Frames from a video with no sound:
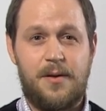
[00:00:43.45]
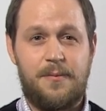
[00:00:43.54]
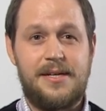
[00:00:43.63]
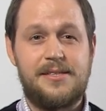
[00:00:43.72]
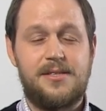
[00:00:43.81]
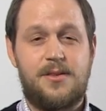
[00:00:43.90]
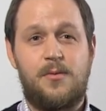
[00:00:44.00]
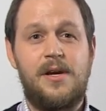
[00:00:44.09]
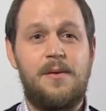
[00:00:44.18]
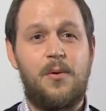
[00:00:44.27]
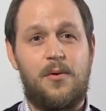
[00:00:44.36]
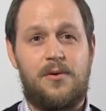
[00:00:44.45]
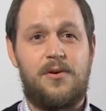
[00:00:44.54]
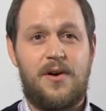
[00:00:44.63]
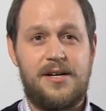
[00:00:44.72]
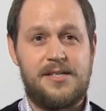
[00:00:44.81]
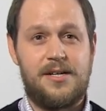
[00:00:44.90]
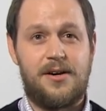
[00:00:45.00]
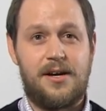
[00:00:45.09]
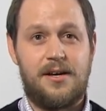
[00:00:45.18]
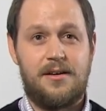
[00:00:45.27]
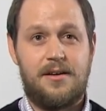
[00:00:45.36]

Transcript: it meets three important criteria: